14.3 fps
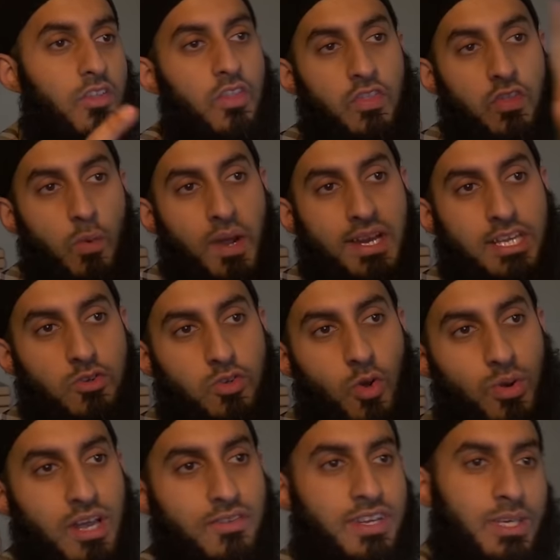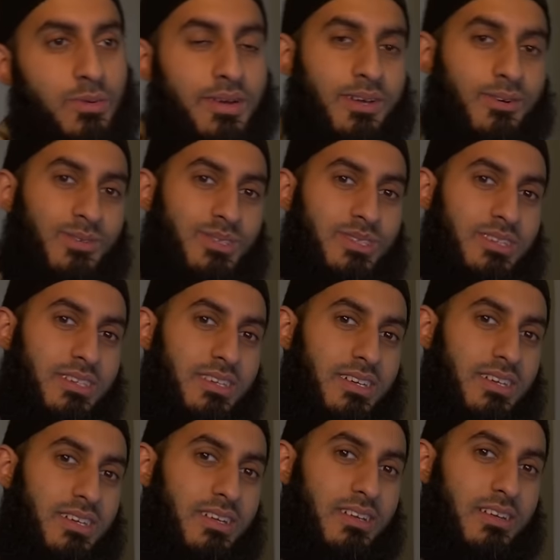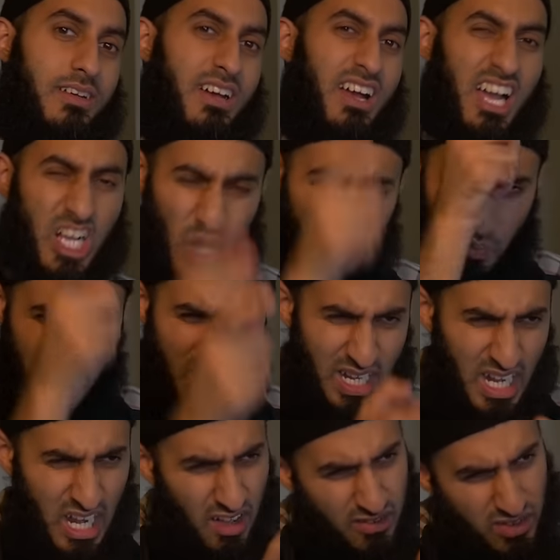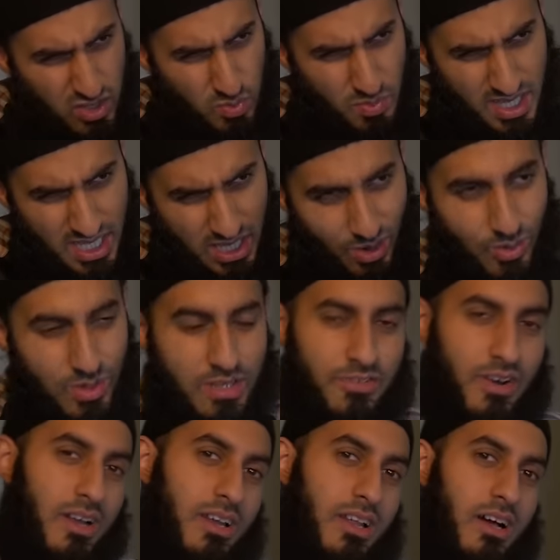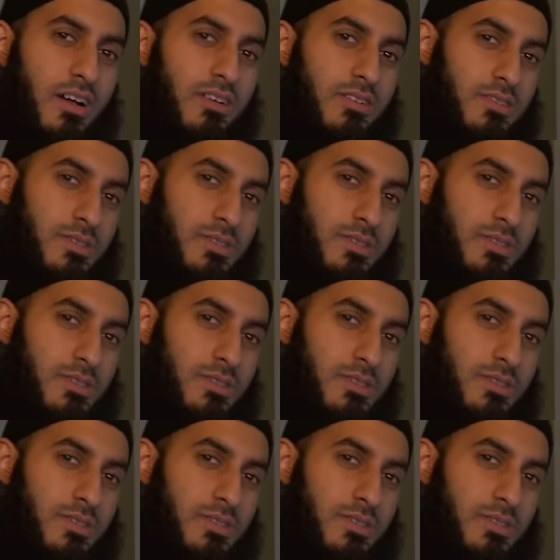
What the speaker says: in the way that you don't love anyone else. Complete love, you make it only for Allah.